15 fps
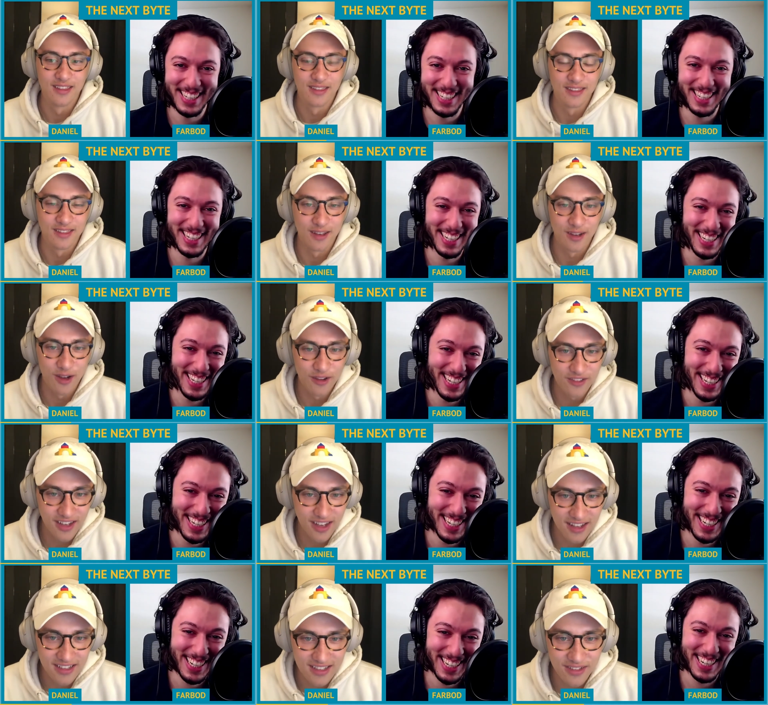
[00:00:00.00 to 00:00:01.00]
Speaker 1: the COVID
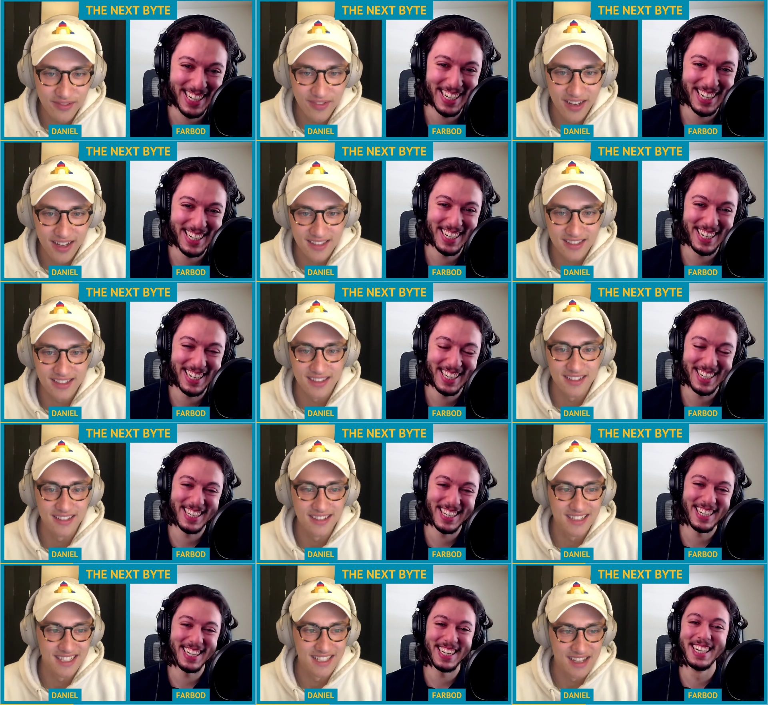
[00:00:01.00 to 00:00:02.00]
nineteen vaccine
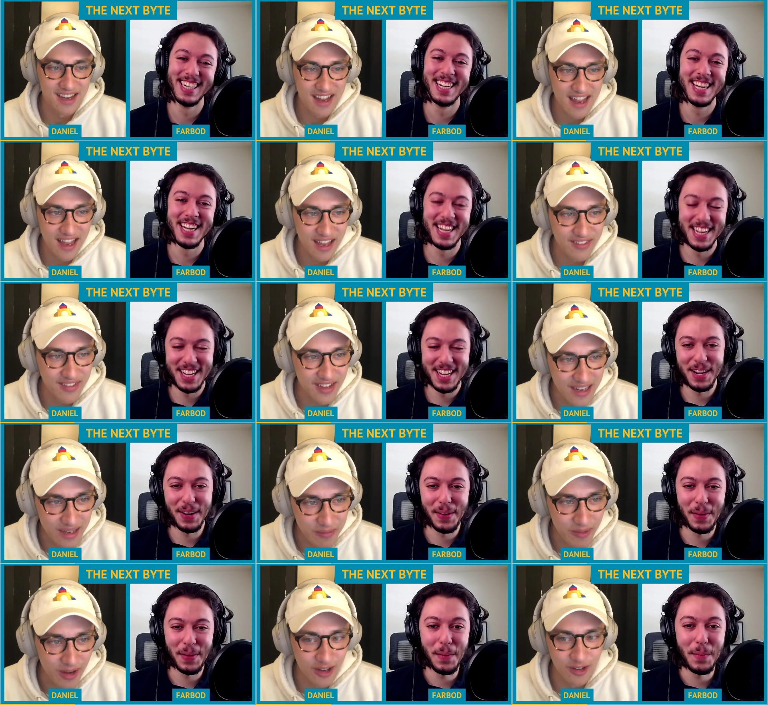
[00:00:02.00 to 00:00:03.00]
does not have any
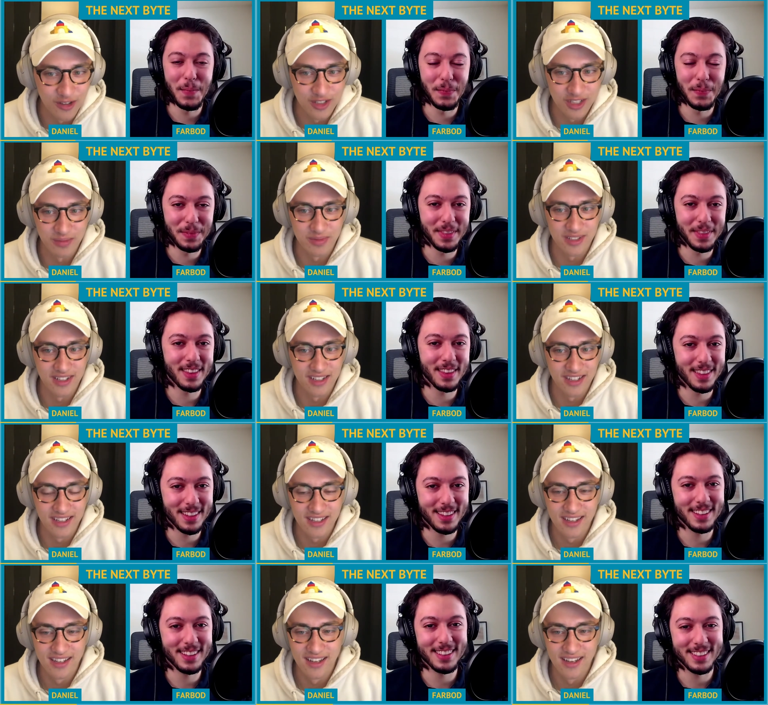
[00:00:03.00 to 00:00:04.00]
microchips in it.
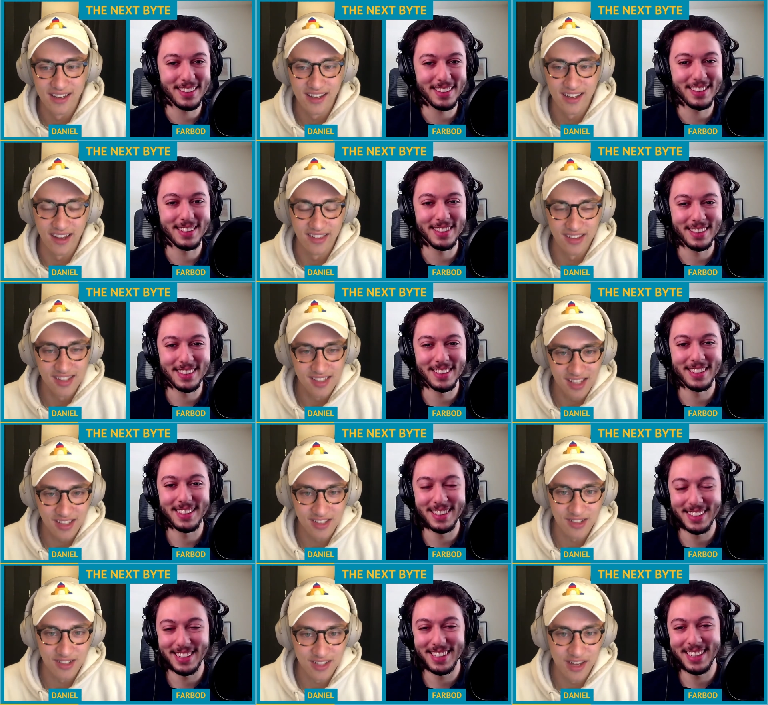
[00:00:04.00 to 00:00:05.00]
And these things
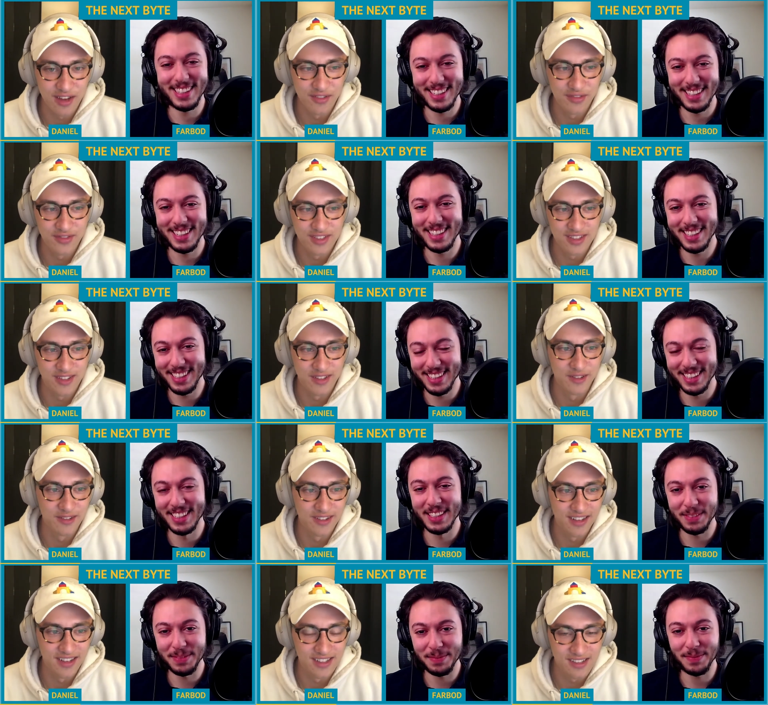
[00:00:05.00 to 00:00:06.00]
are safe. So
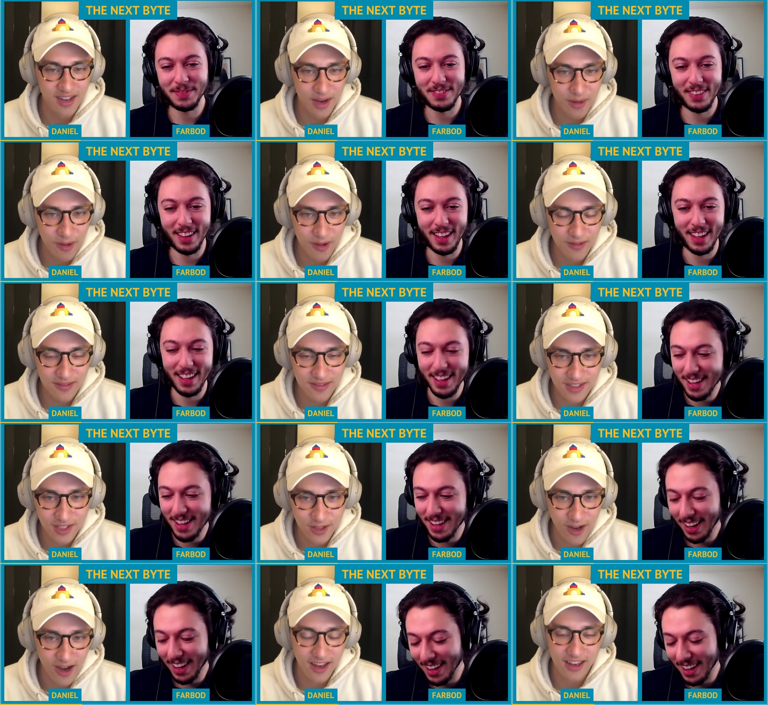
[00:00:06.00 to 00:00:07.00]
it's not about
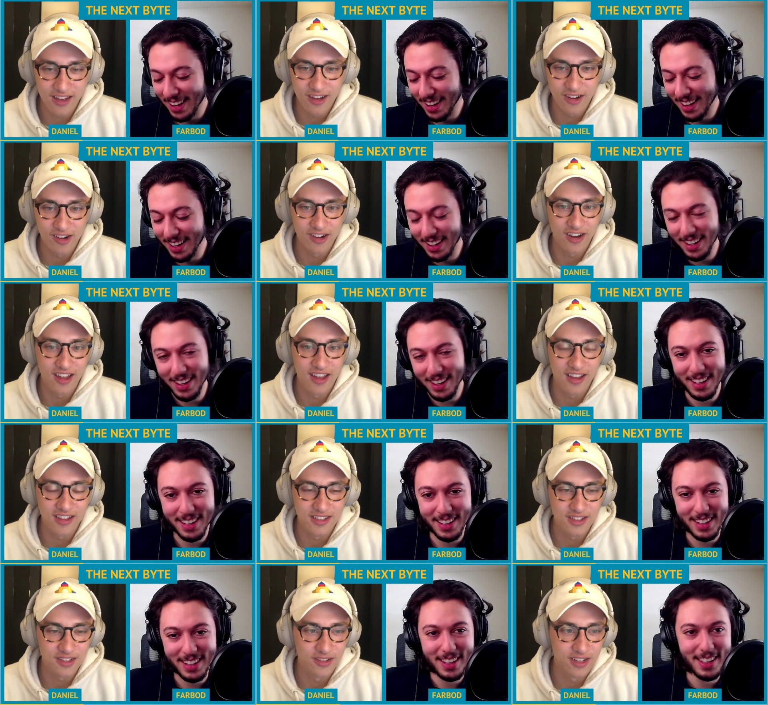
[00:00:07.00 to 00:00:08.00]
tracking your internet
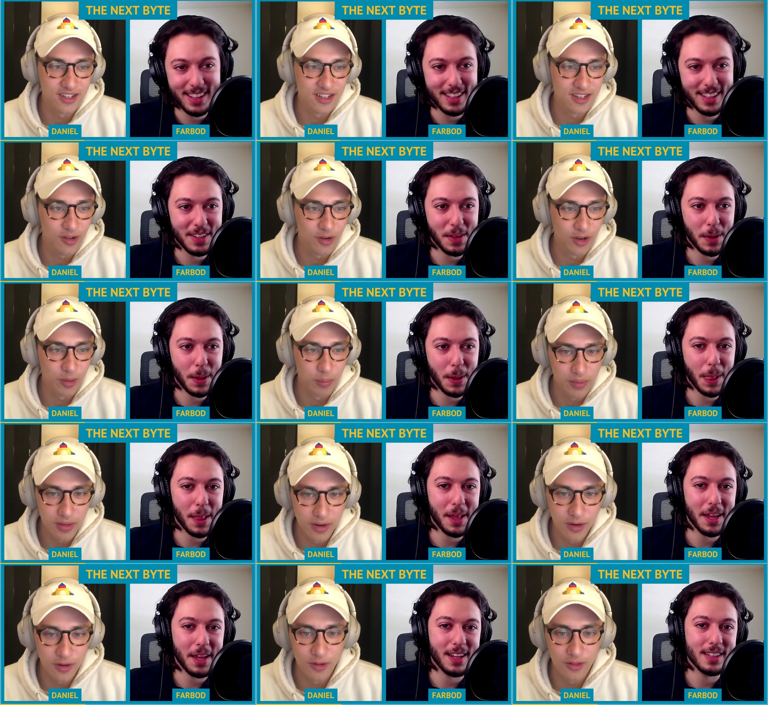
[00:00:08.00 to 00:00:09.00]
history or your
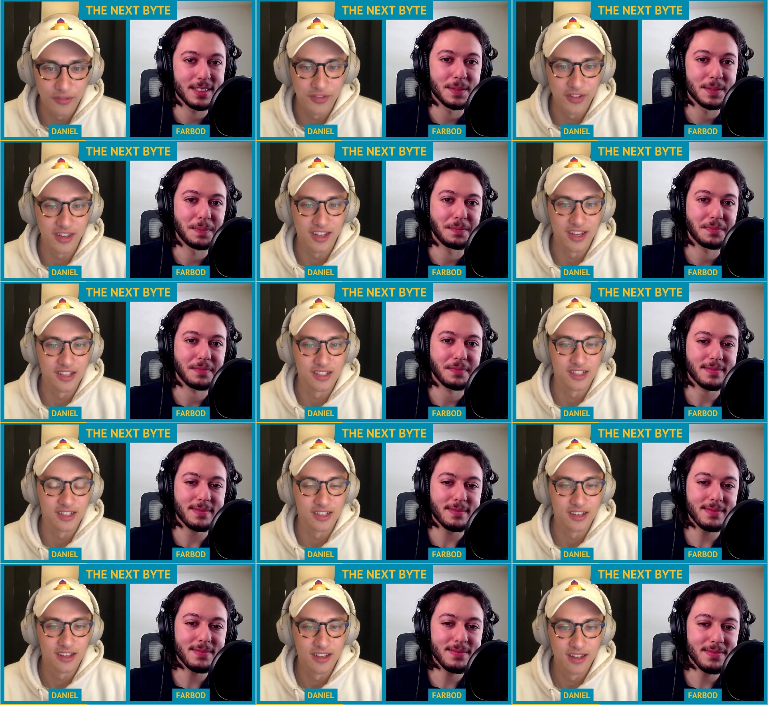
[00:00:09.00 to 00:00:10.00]
political
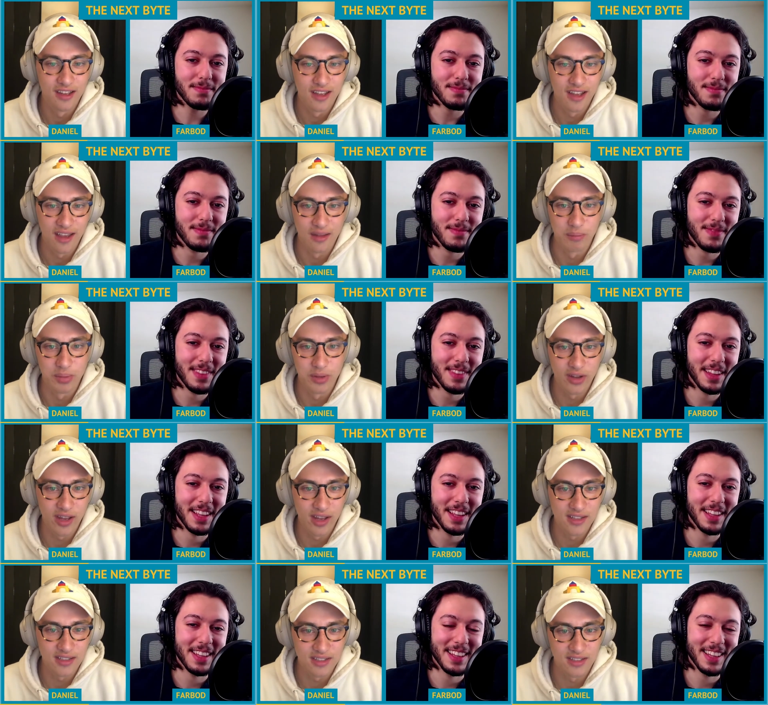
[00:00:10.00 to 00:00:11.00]
affiliation. And Bill
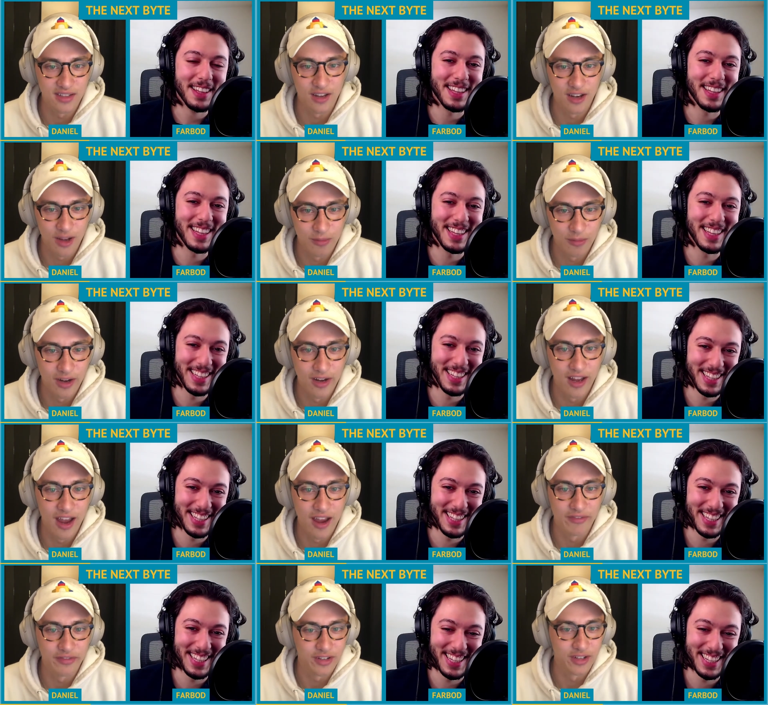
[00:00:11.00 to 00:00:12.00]
Gates isn't going to come running
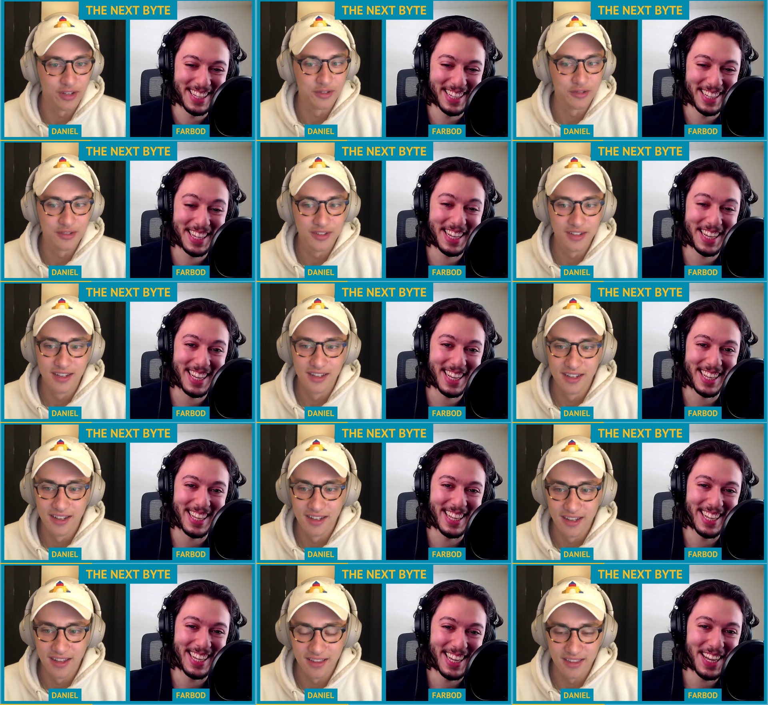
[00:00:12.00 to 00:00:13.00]
after you.
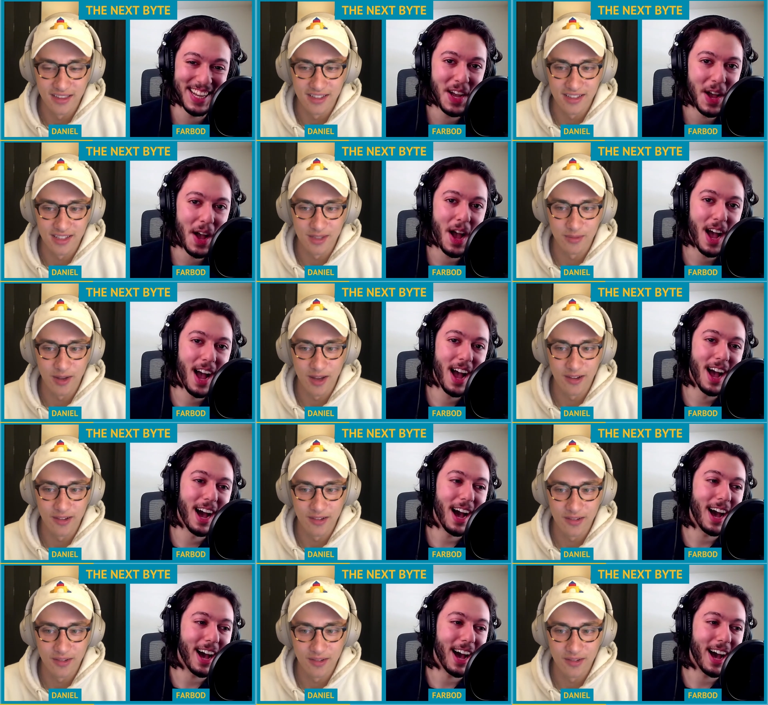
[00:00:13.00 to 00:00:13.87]
This is about